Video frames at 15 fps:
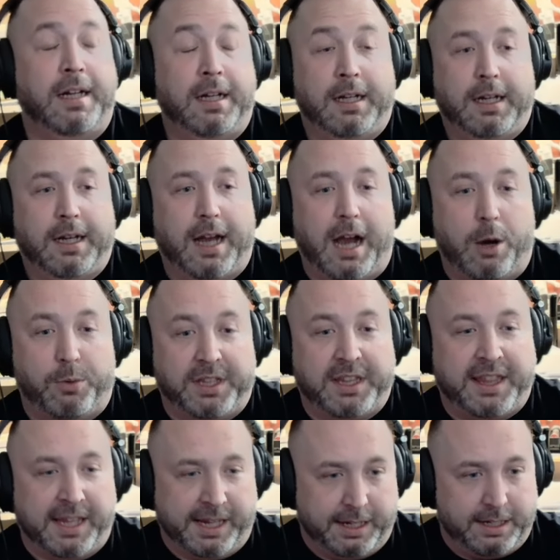I would
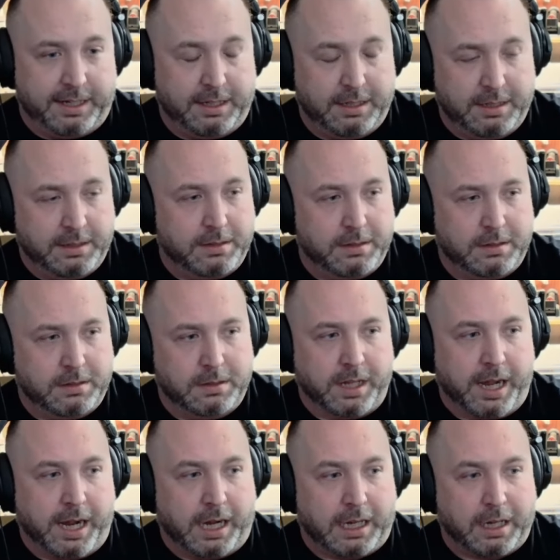think,
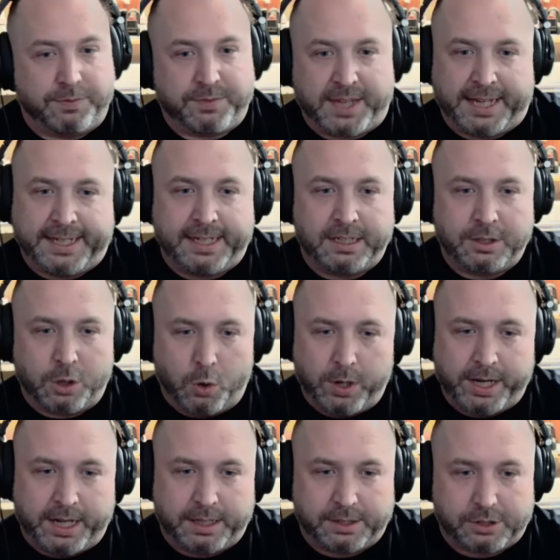like, if they didn't know an
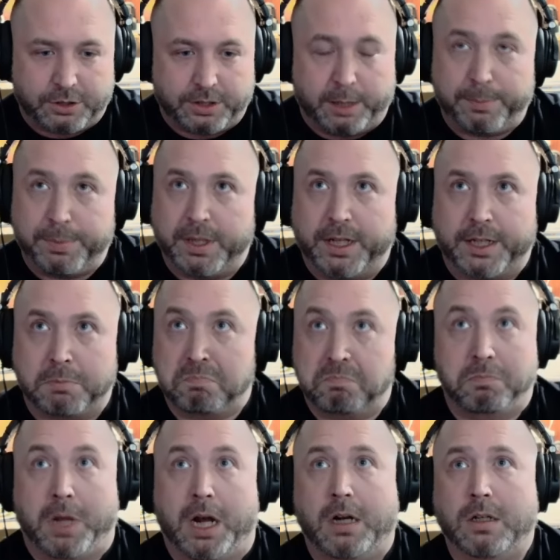answer, they'd be like,
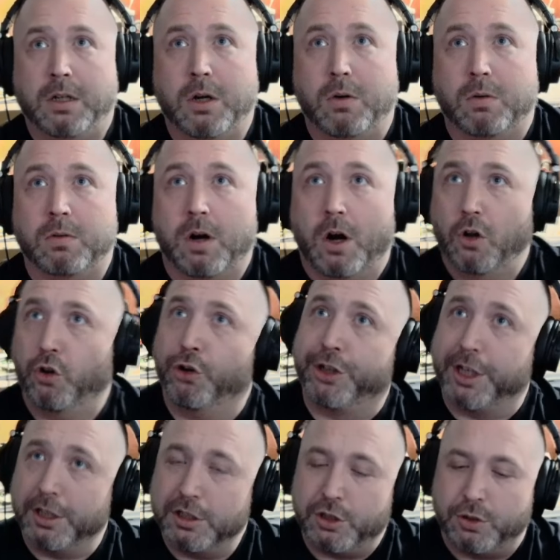I don't know, I'll look
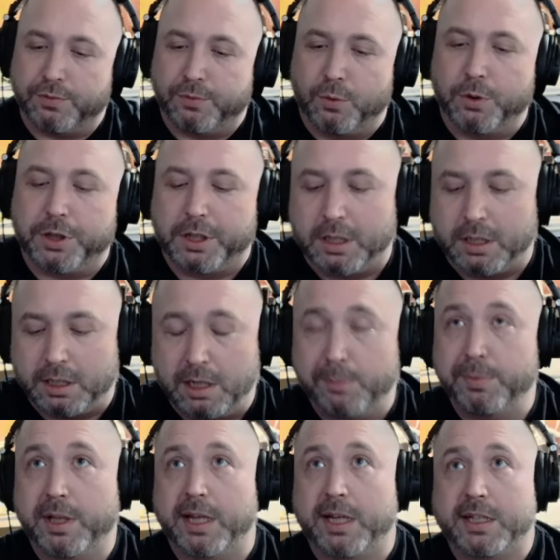into it for you. And I'd be
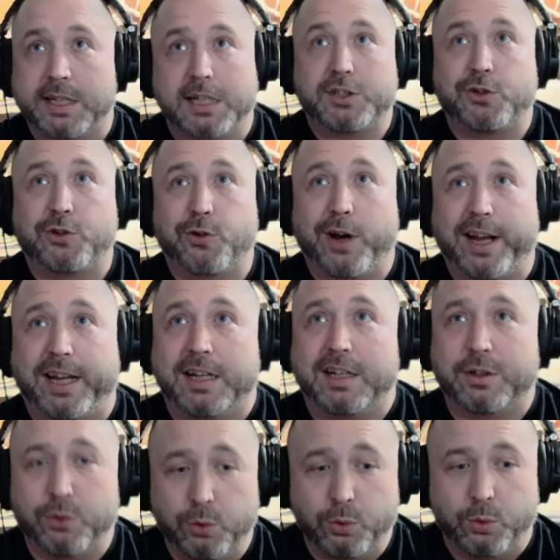like, that's great,
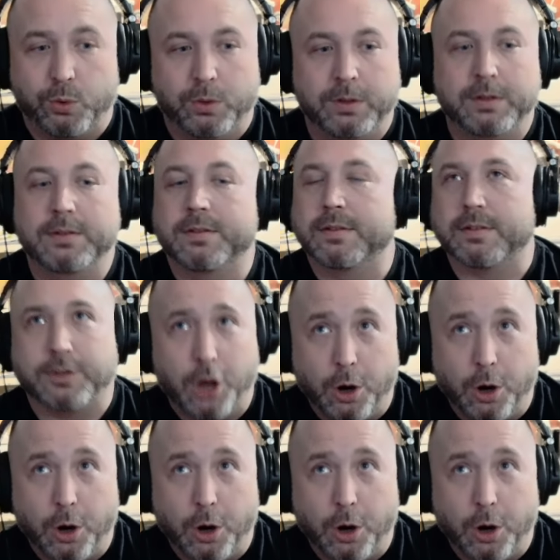cool. No.